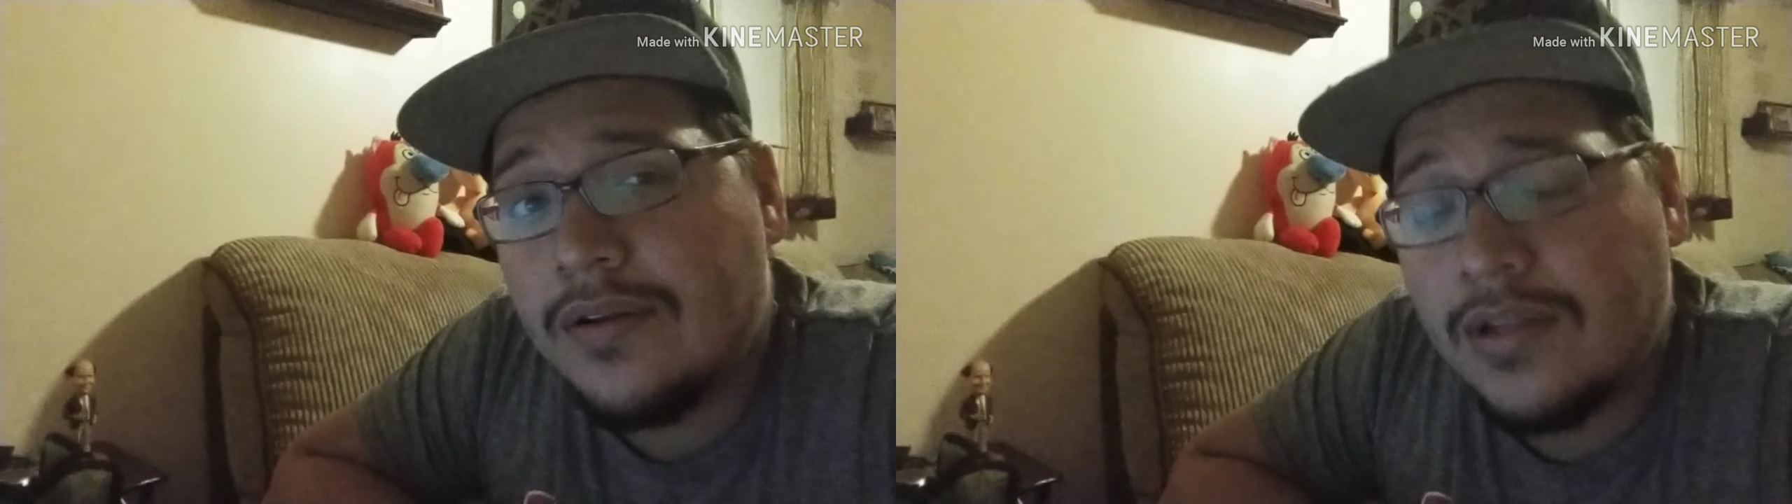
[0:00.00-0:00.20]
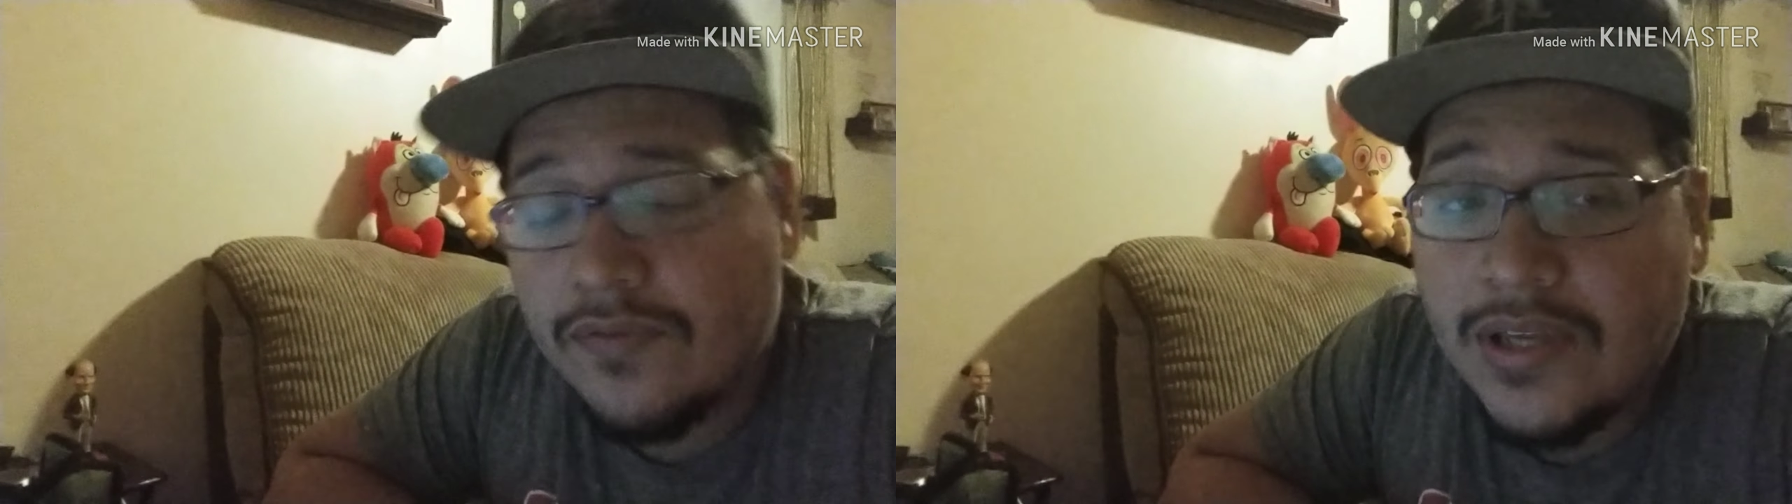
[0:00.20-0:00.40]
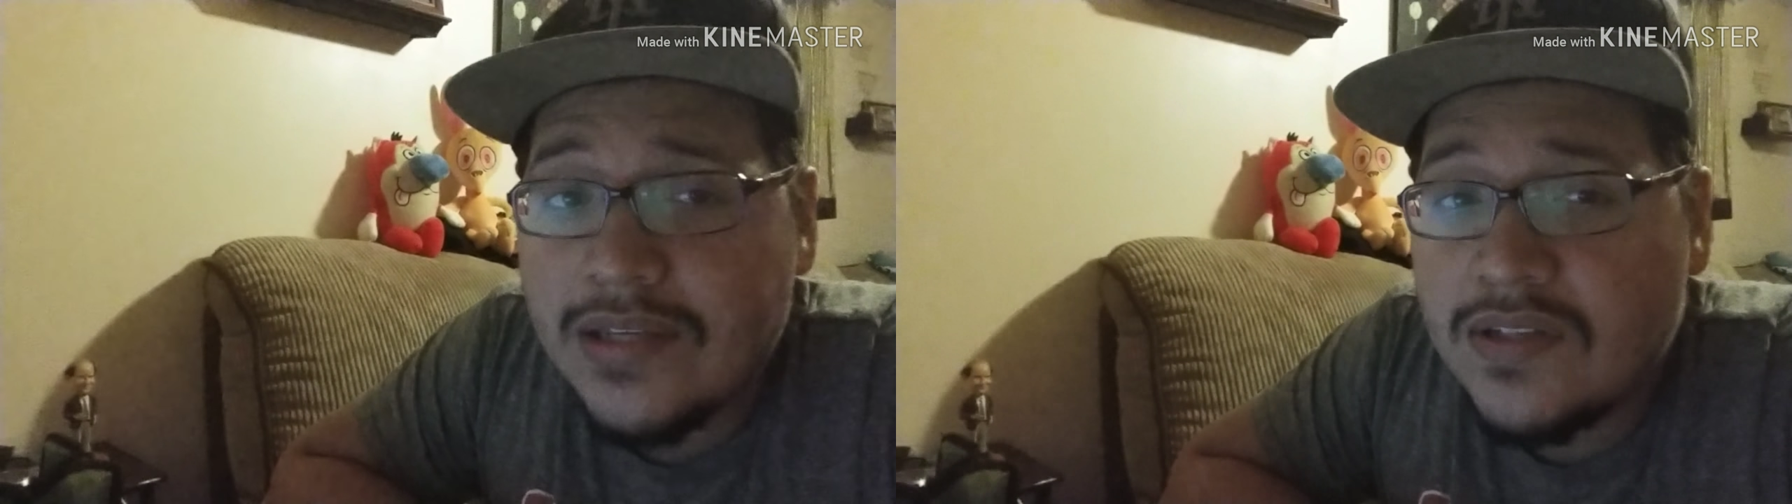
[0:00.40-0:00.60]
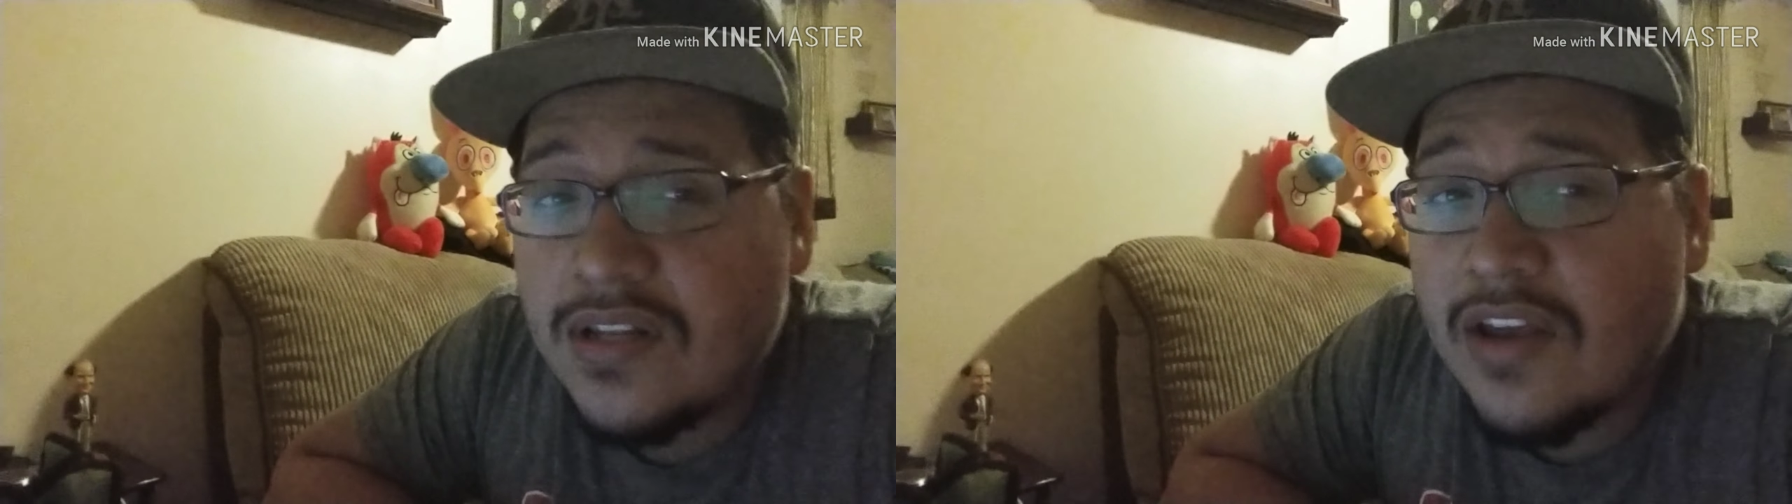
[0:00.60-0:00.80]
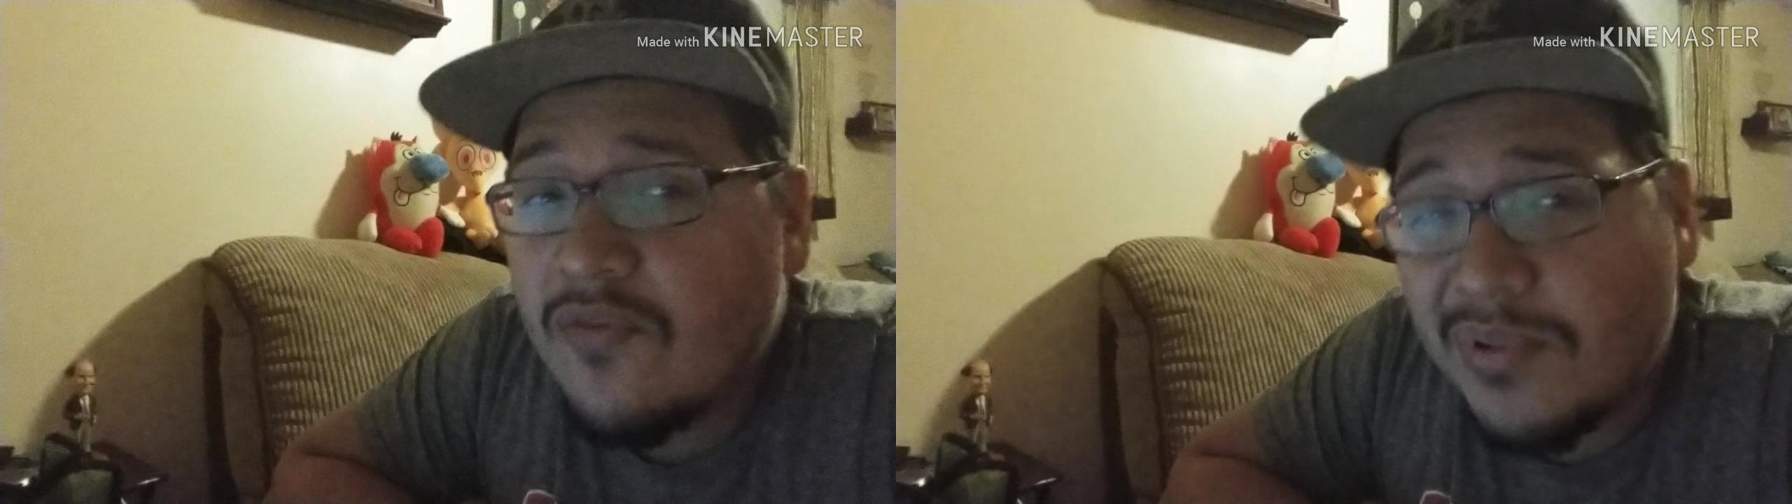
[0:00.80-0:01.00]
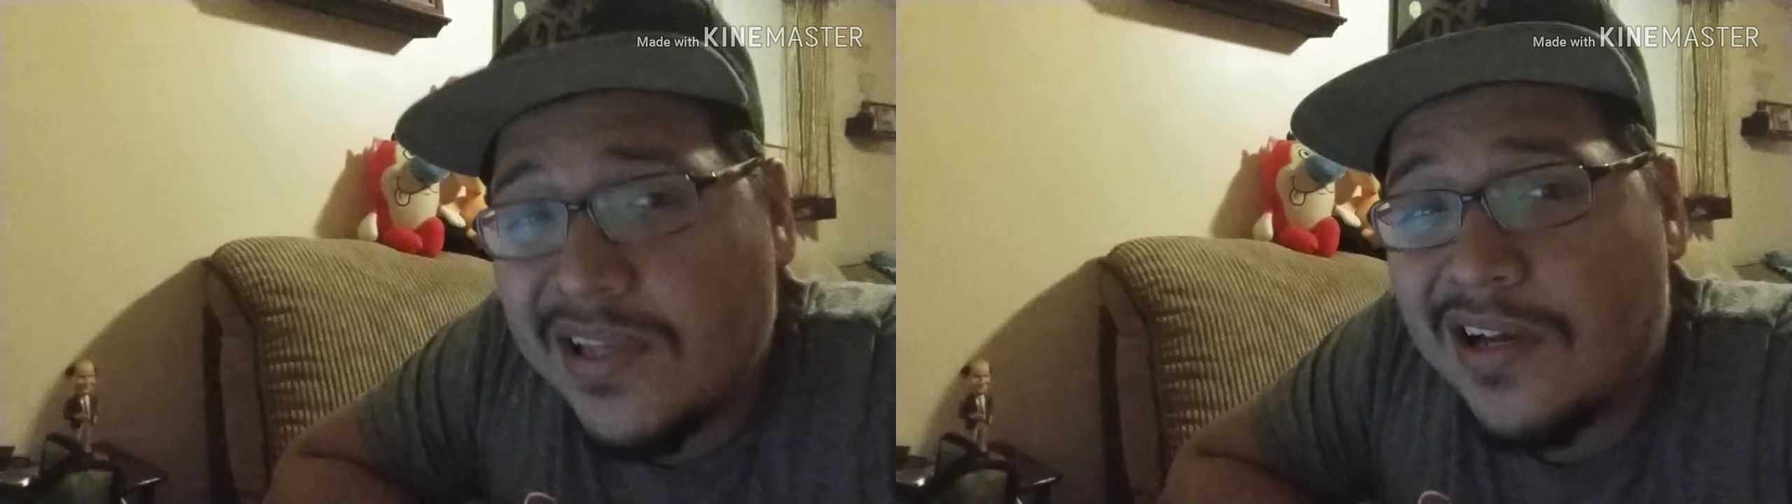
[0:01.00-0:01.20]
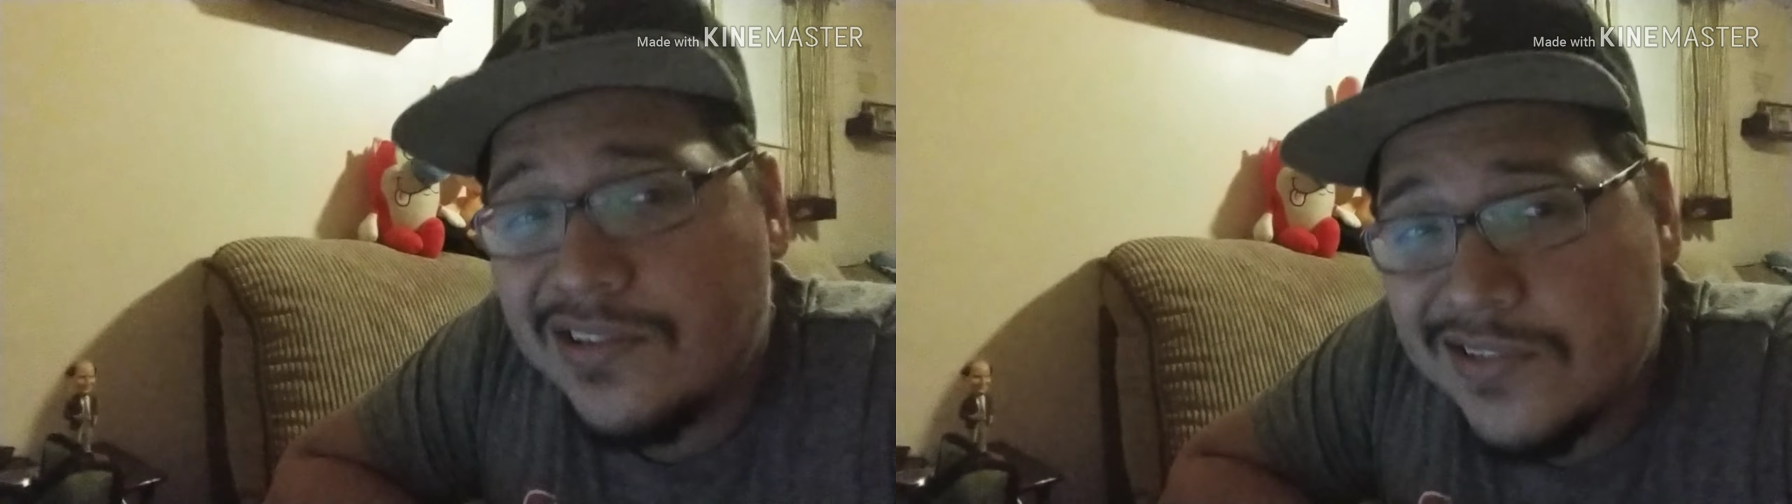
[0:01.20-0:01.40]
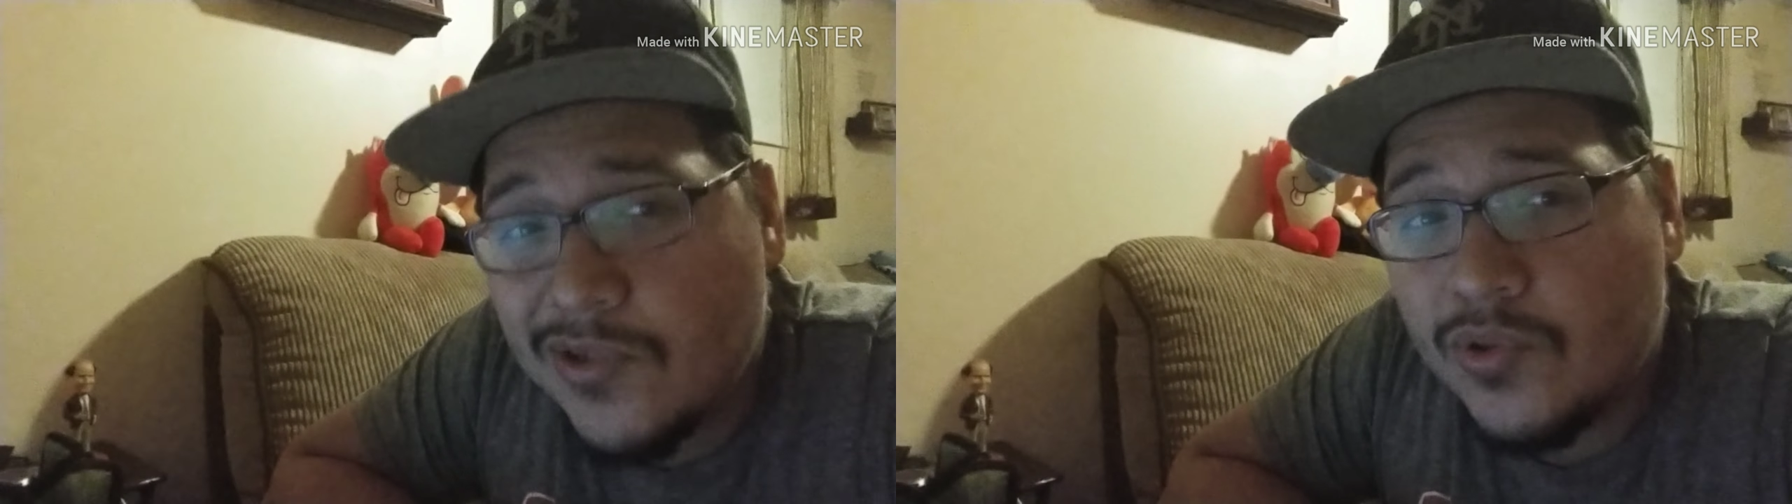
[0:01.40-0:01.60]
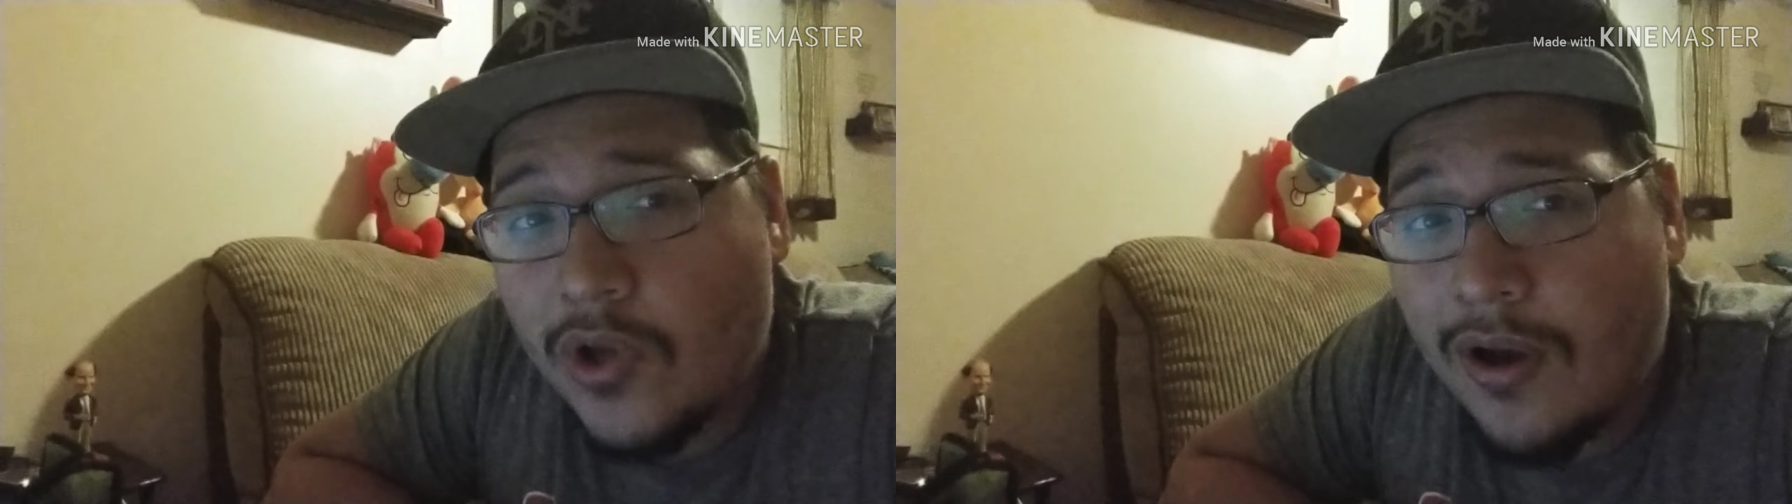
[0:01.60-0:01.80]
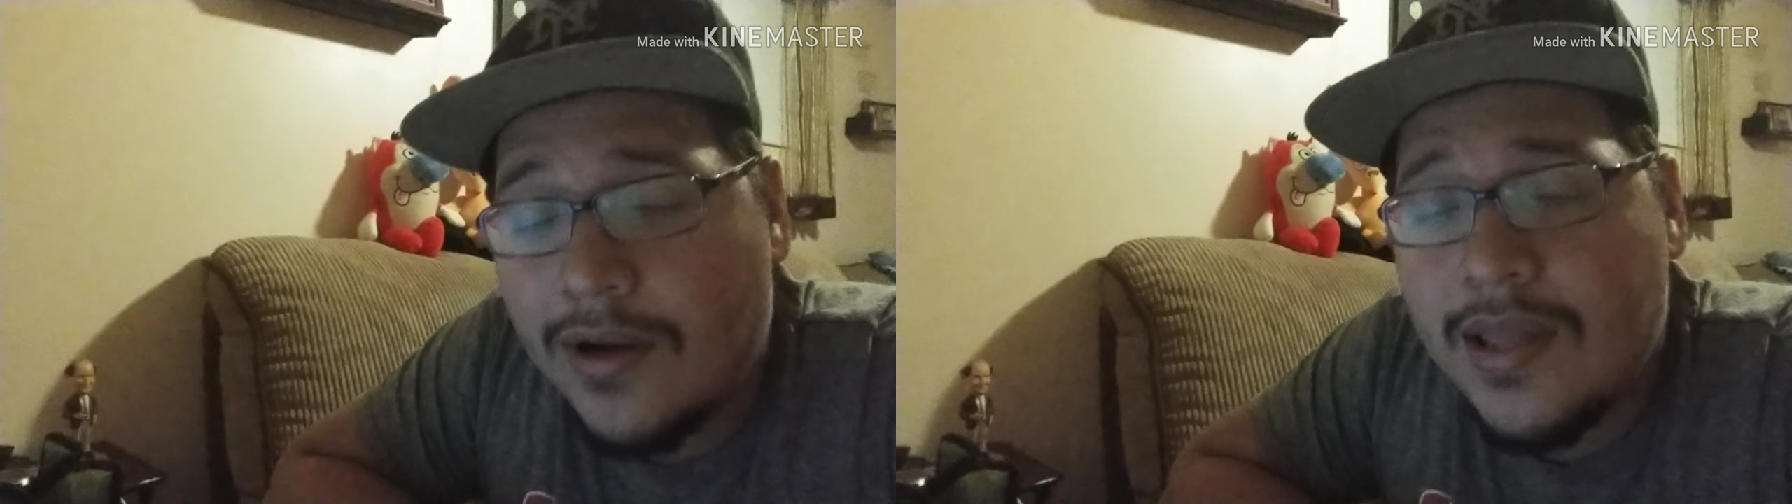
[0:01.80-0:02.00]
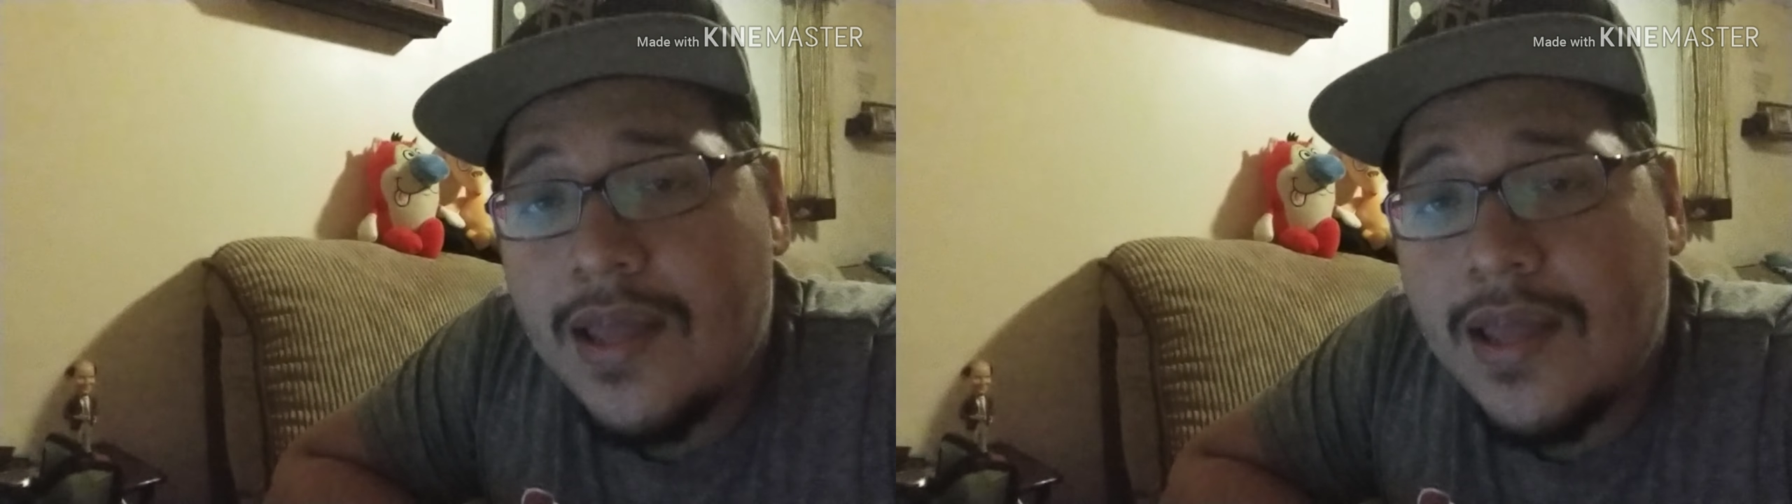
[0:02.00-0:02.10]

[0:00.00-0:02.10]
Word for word: If you guys did never play Until Dawn,